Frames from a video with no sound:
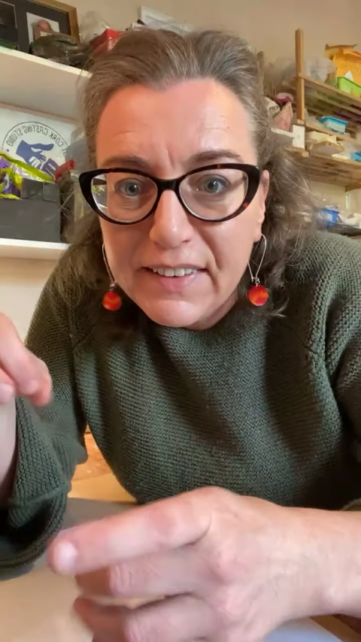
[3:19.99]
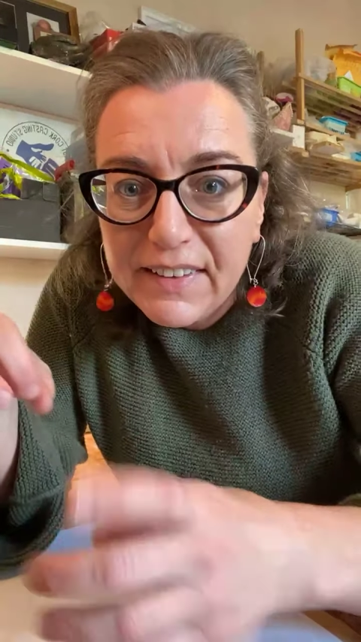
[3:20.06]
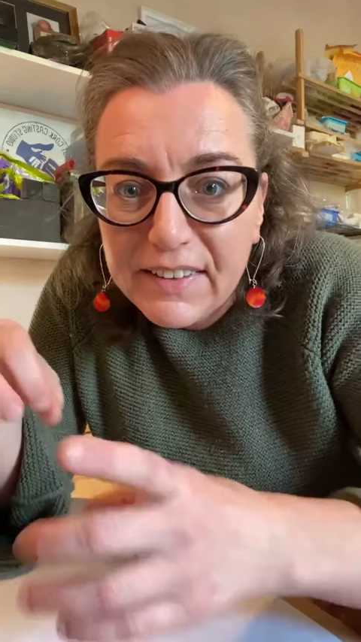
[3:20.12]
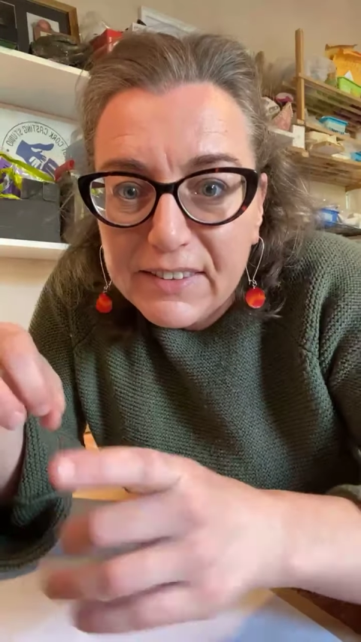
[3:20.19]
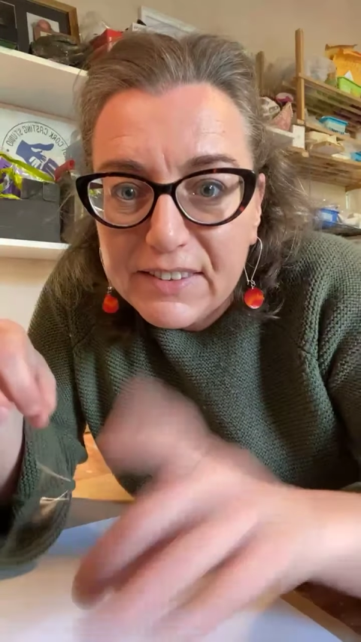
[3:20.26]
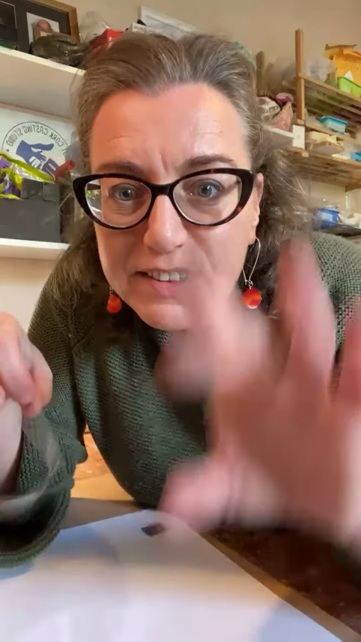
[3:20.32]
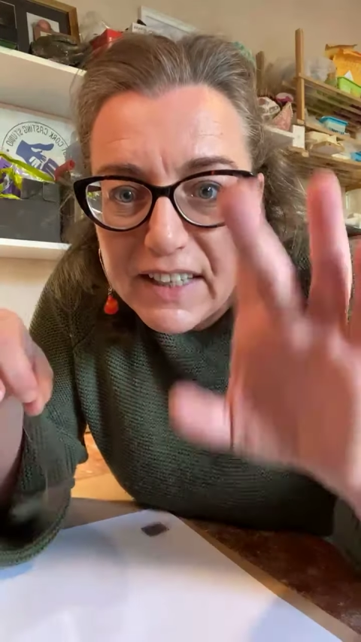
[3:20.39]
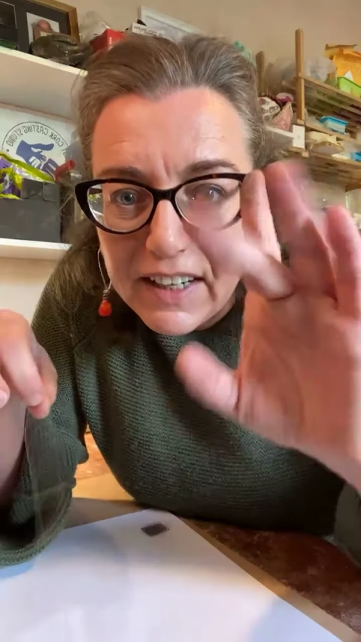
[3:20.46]

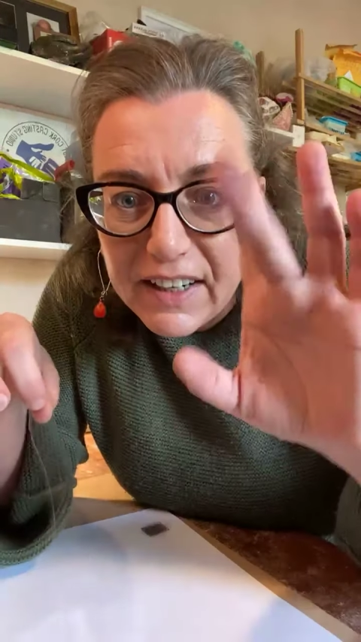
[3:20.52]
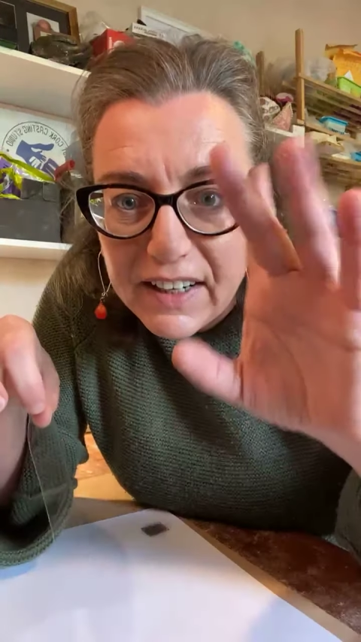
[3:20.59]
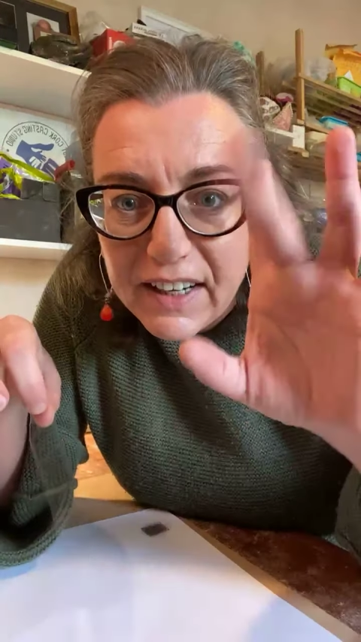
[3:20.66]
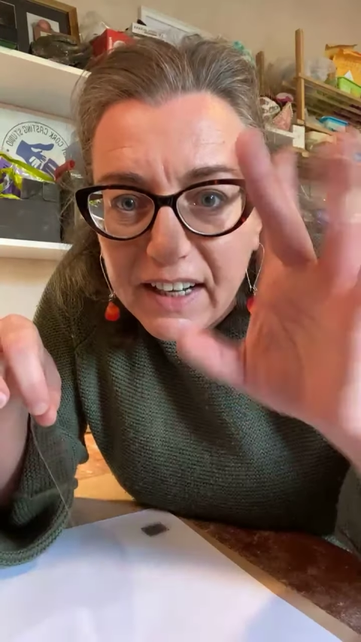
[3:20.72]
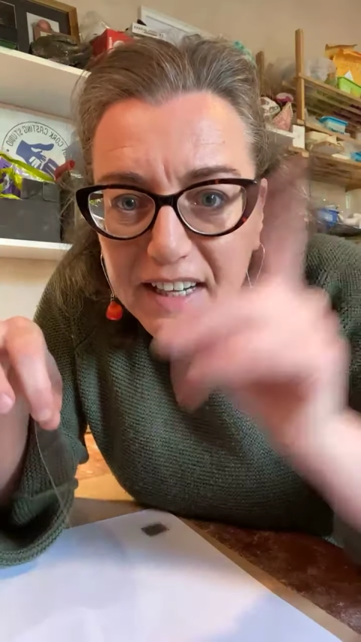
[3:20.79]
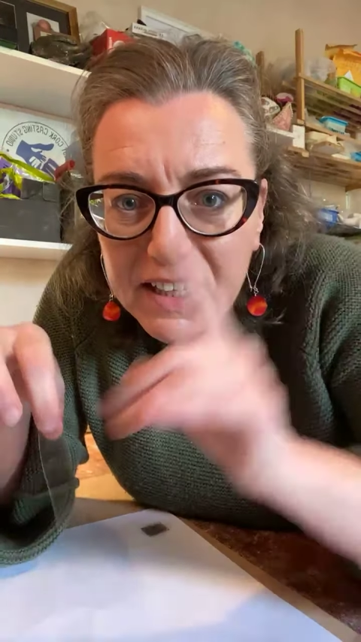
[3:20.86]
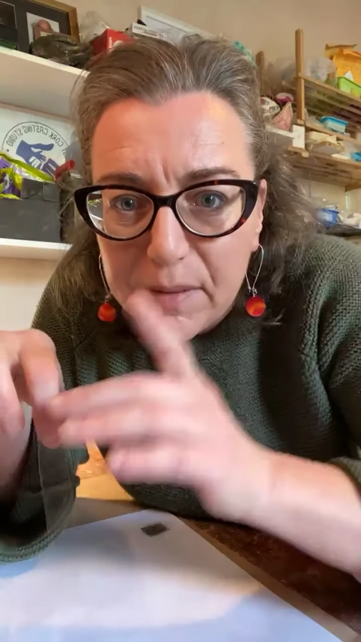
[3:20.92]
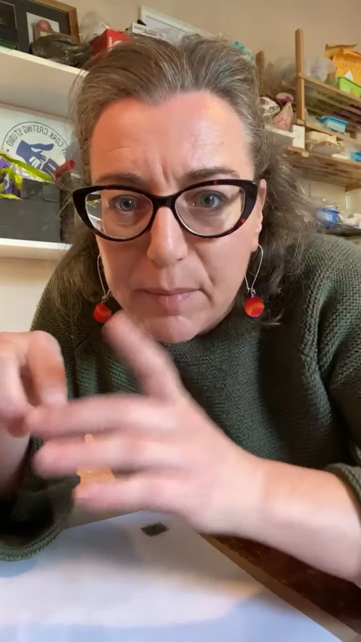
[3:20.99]
Who's there?
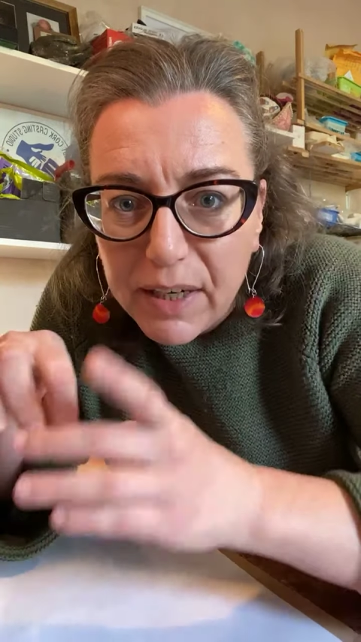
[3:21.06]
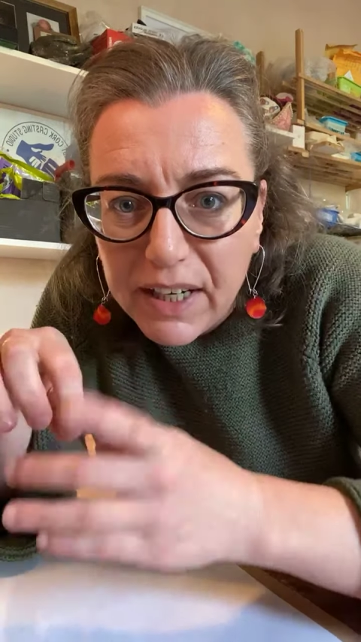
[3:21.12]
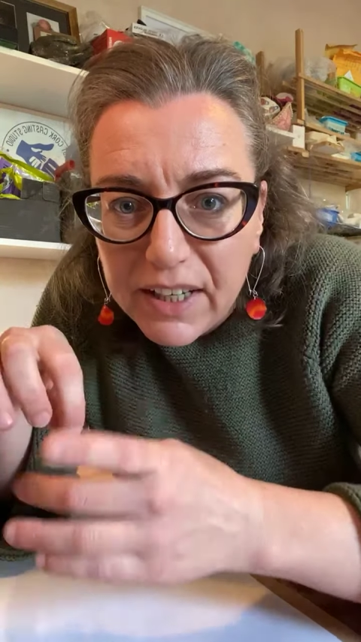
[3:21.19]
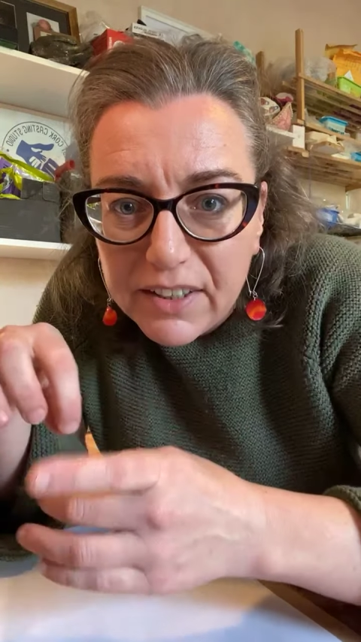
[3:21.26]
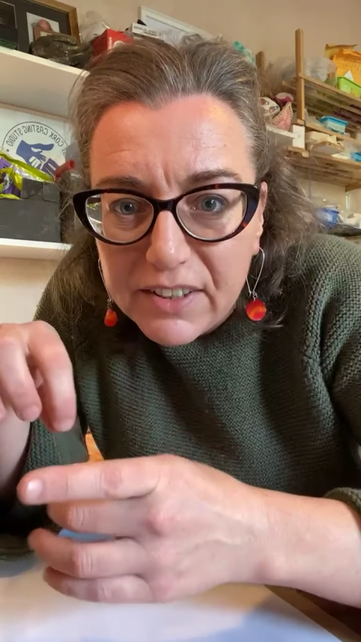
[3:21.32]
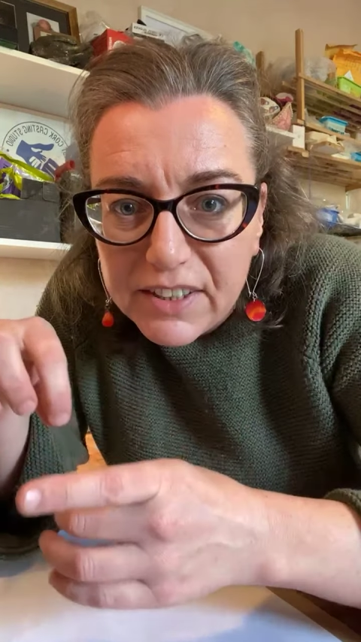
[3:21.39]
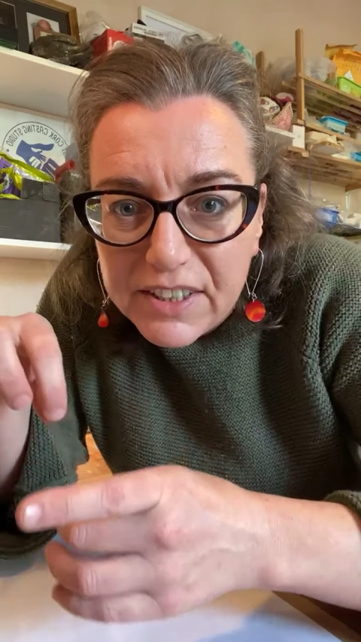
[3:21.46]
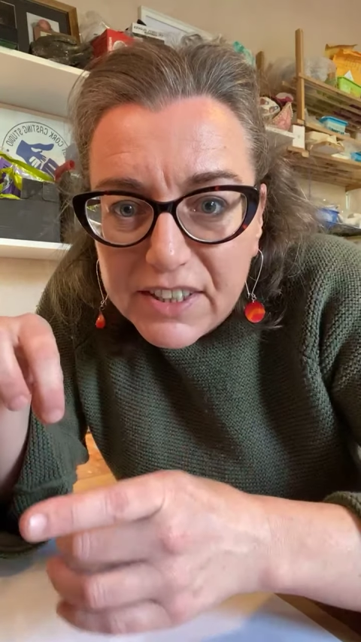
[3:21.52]
Hi,
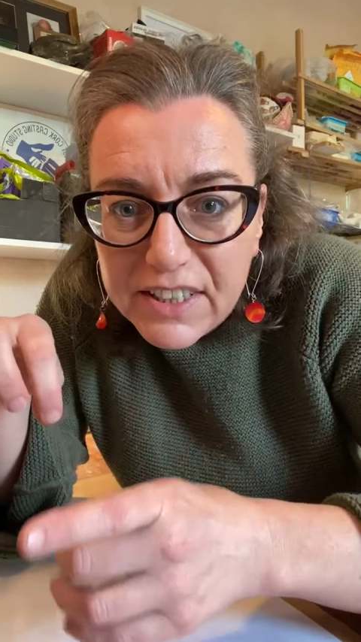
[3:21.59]
Margaret,